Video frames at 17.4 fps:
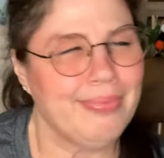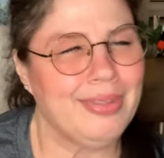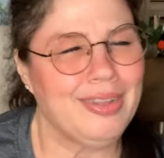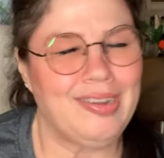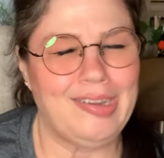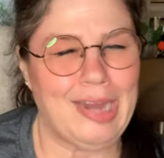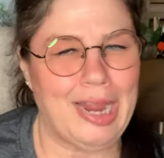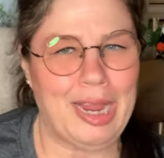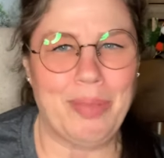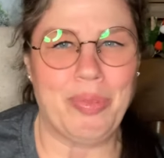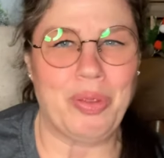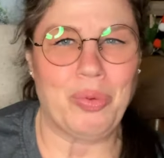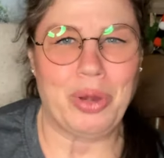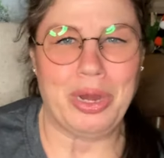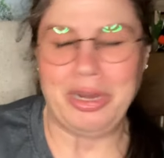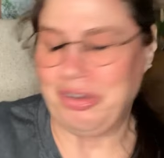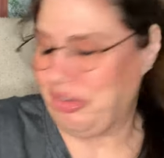It's taking me
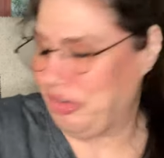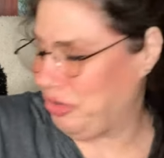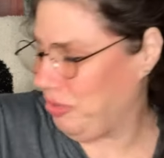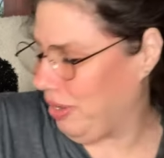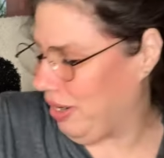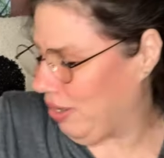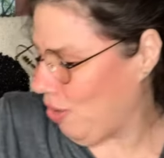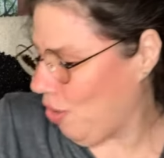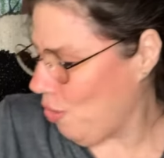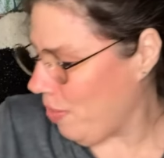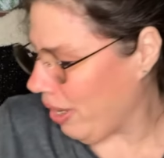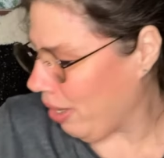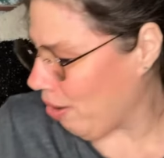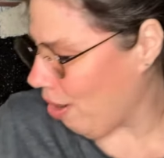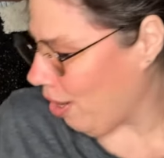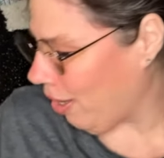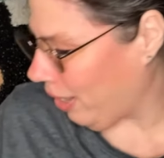right to it. Oh my
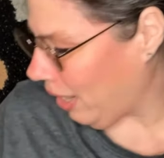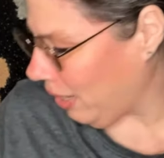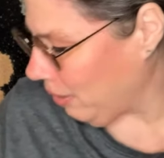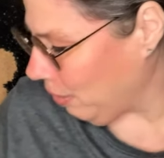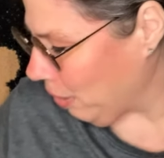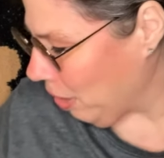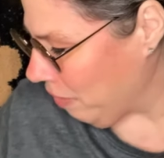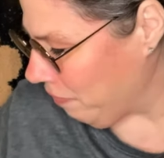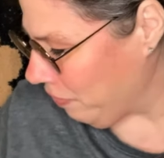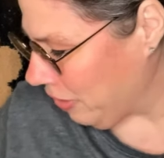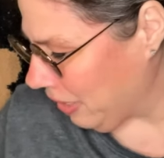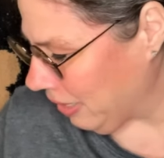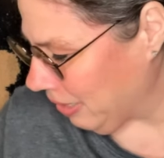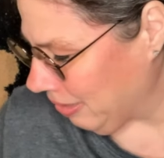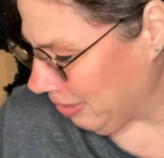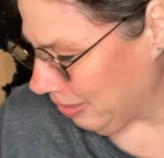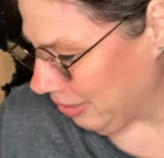God, I love
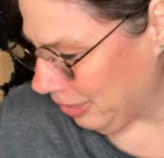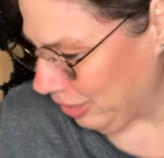these.